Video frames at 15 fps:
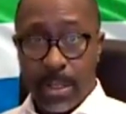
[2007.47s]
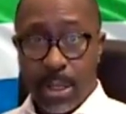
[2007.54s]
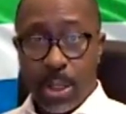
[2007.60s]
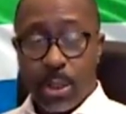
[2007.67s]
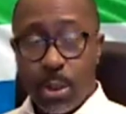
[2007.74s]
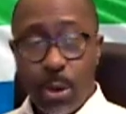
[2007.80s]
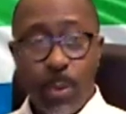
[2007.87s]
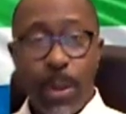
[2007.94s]

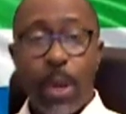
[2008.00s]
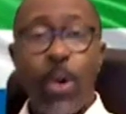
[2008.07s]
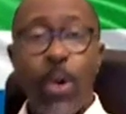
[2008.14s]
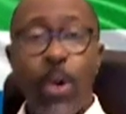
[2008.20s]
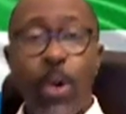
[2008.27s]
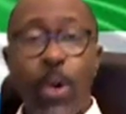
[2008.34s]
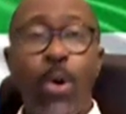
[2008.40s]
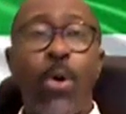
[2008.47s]
So we
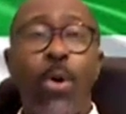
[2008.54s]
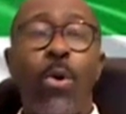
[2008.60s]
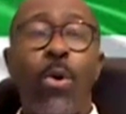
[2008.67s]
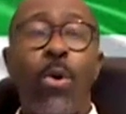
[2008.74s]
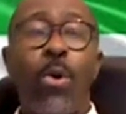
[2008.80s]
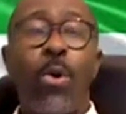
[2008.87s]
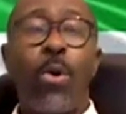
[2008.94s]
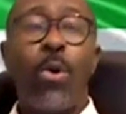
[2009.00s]
go
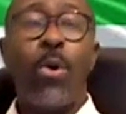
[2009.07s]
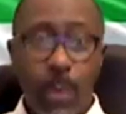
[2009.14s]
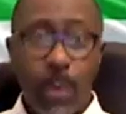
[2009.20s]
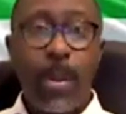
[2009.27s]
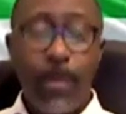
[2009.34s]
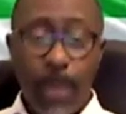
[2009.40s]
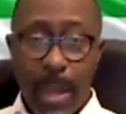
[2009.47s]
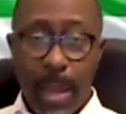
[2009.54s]
work,
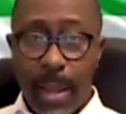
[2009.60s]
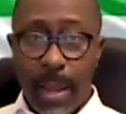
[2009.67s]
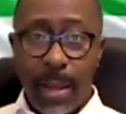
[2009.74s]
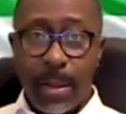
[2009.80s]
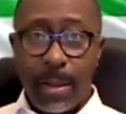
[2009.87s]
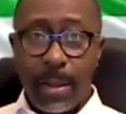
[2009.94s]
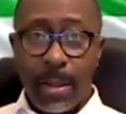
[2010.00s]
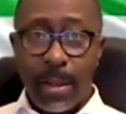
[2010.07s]
we pay,
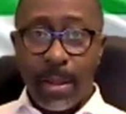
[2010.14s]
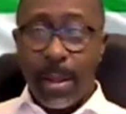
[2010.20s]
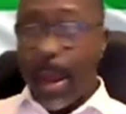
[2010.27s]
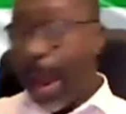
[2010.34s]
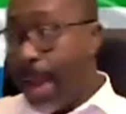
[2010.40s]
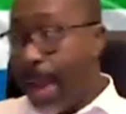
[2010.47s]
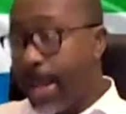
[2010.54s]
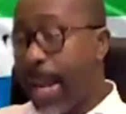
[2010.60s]

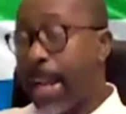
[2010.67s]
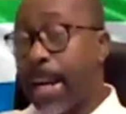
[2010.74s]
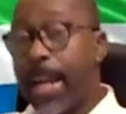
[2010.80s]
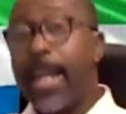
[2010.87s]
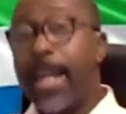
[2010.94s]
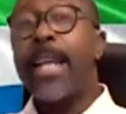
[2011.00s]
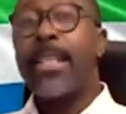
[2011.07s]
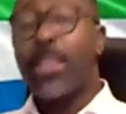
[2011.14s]
and it
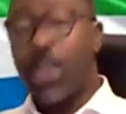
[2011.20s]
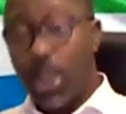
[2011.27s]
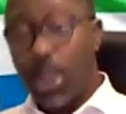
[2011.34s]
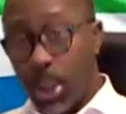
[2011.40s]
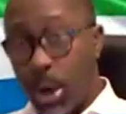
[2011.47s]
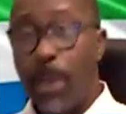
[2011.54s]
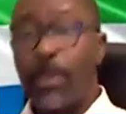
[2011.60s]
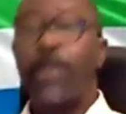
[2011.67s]
creates
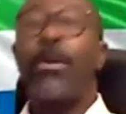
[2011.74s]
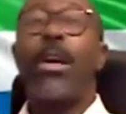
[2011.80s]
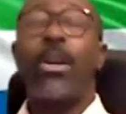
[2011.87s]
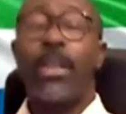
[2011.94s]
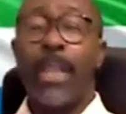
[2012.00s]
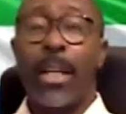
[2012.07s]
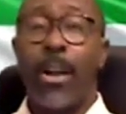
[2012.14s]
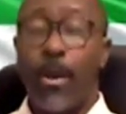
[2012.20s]
jobs
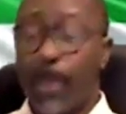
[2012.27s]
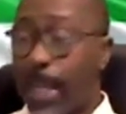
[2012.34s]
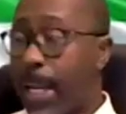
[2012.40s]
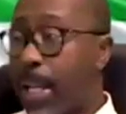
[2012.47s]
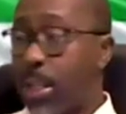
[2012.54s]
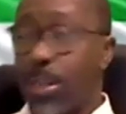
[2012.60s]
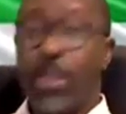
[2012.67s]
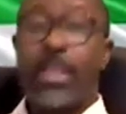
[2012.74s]
because of the
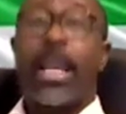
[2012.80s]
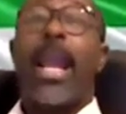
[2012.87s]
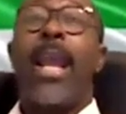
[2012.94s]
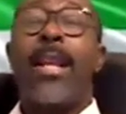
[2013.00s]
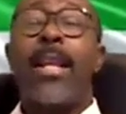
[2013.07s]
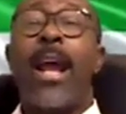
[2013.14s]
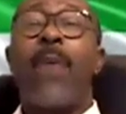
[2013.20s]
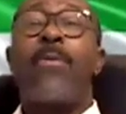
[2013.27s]
obligations. And
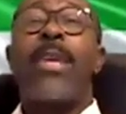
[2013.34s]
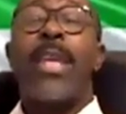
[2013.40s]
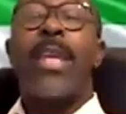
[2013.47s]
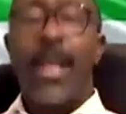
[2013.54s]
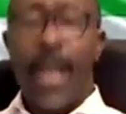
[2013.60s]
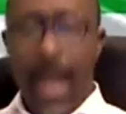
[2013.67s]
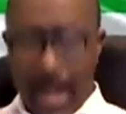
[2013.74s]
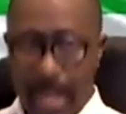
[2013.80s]
now we
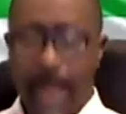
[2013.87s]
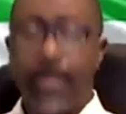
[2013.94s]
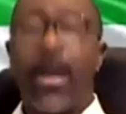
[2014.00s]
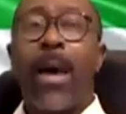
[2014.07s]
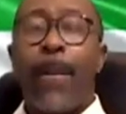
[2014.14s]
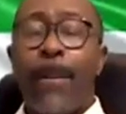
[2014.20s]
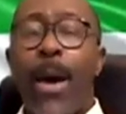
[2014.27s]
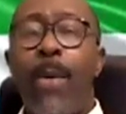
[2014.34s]
elect them.
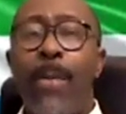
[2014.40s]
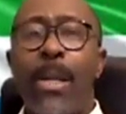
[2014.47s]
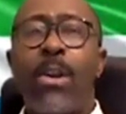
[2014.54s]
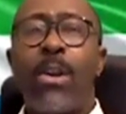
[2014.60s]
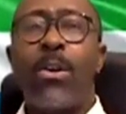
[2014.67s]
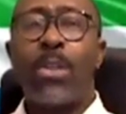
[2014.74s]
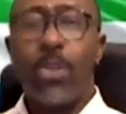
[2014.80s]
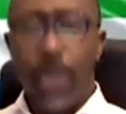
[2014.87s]
Power
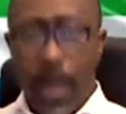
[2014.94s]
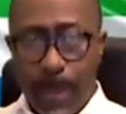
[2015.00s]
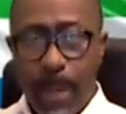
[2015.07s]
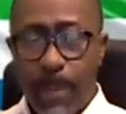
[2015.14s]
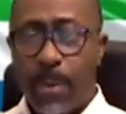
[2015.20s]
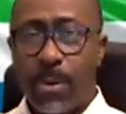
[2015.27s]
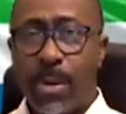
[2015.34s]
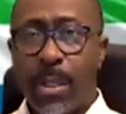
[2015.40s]
belongs to the
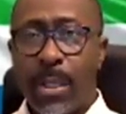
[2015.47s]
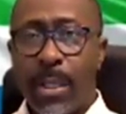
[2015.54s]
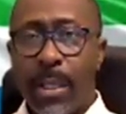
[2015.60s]
people.